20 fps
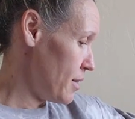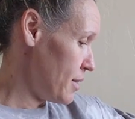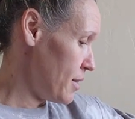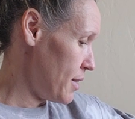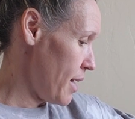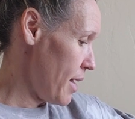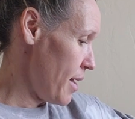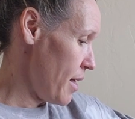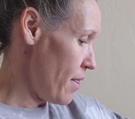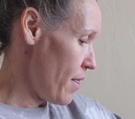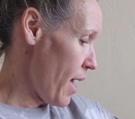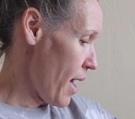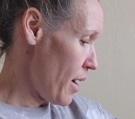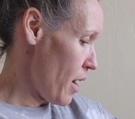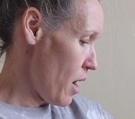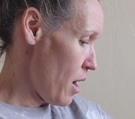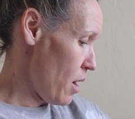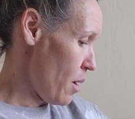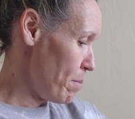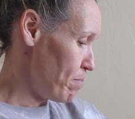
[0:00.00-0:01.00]
say that
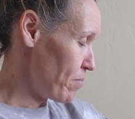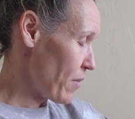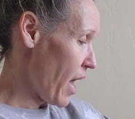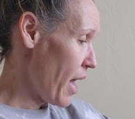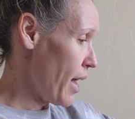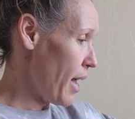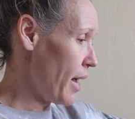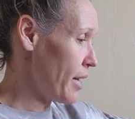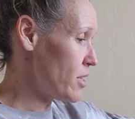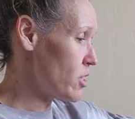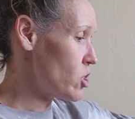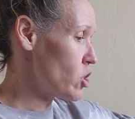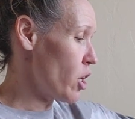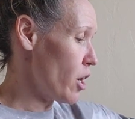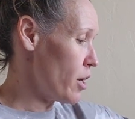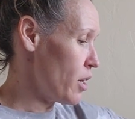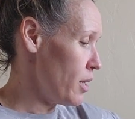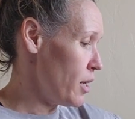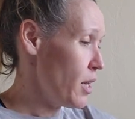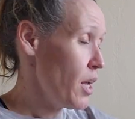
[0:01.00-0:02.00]
um, I had
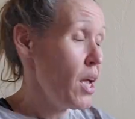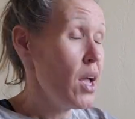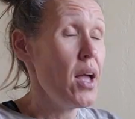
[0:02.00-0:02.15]
started,